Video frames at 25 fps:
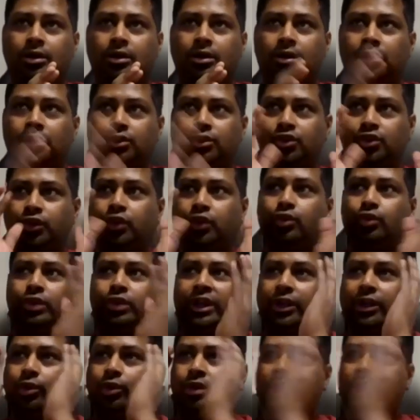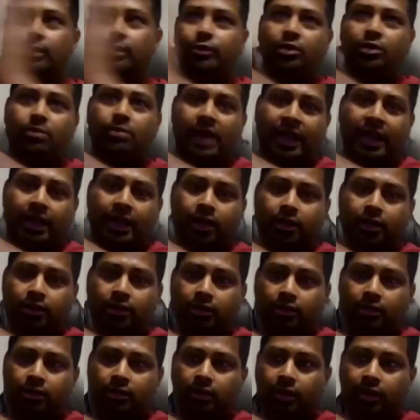so you need to keep your mind
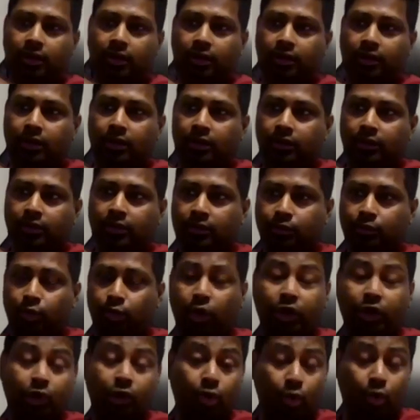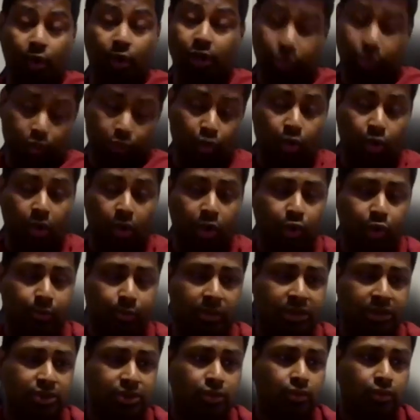what goal you want to
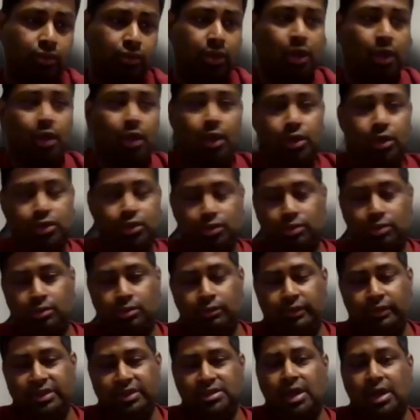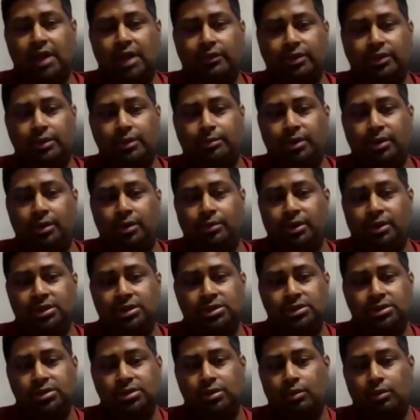pursue. So we start with the
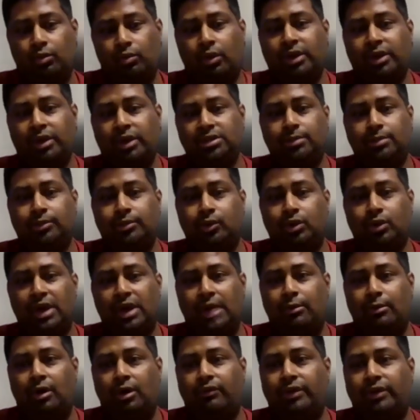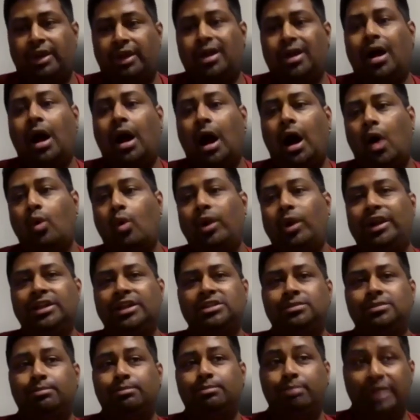purpose. What is the program offering? How it
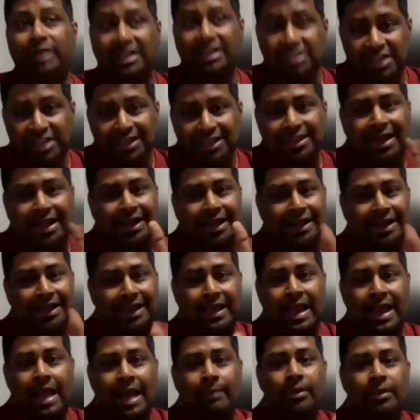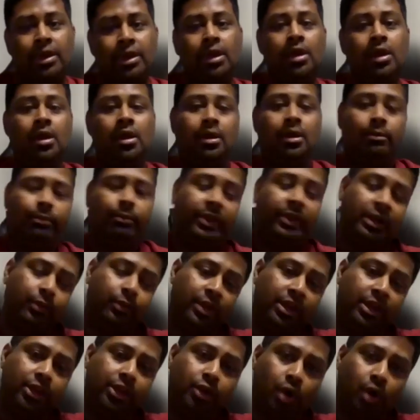is bridging that gap
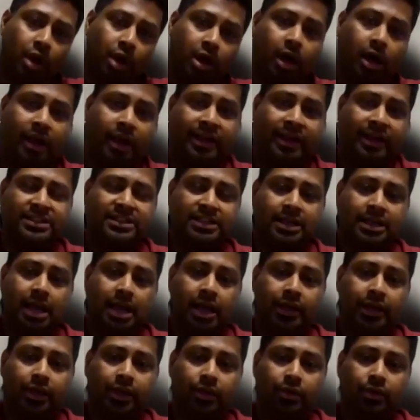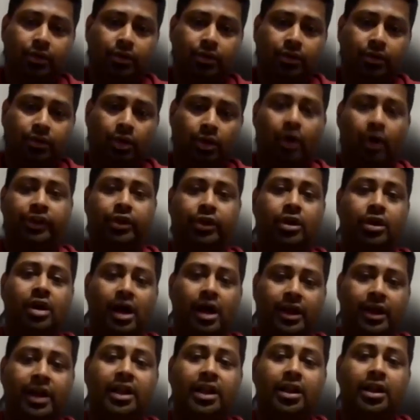between your current scenario or your
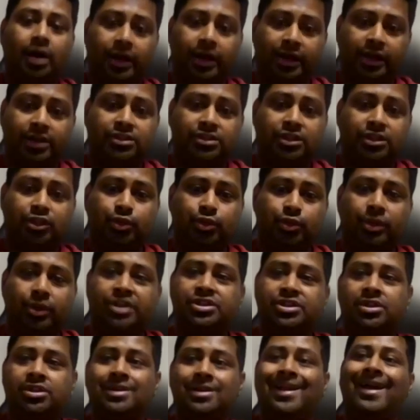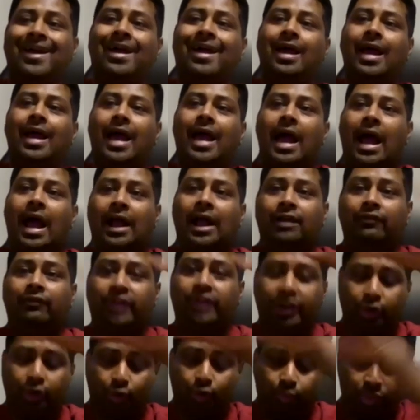current career situation and where
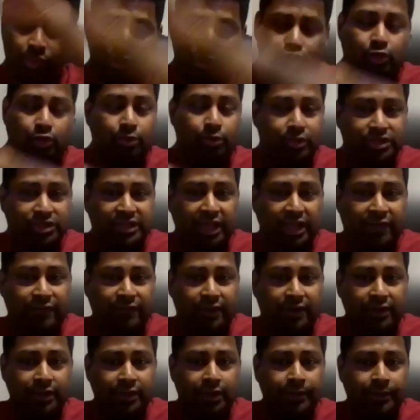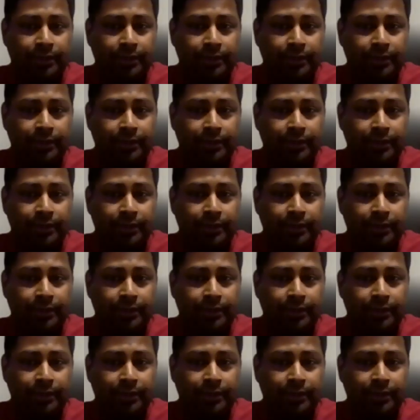you wish to proceed further.